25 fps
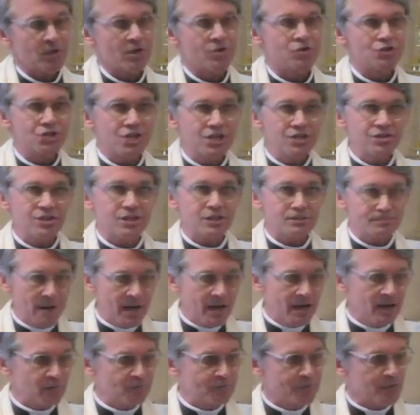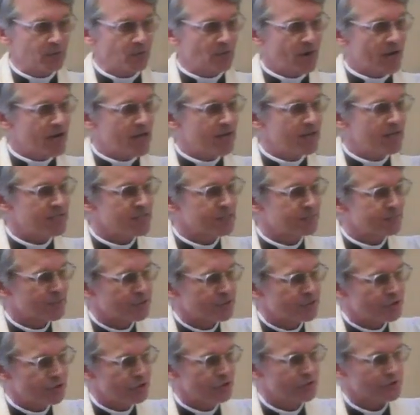Jesus may have been raised,
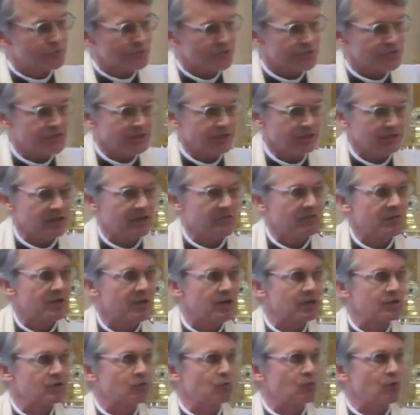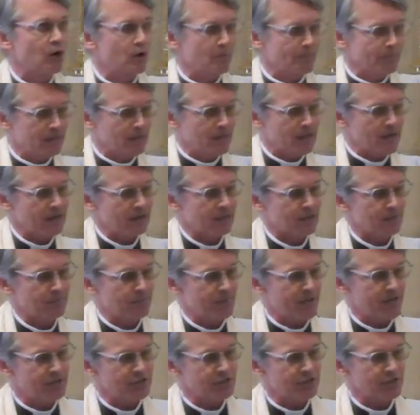but Jews were still living under Roman
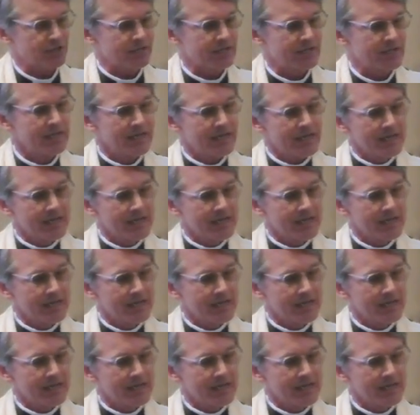occupation.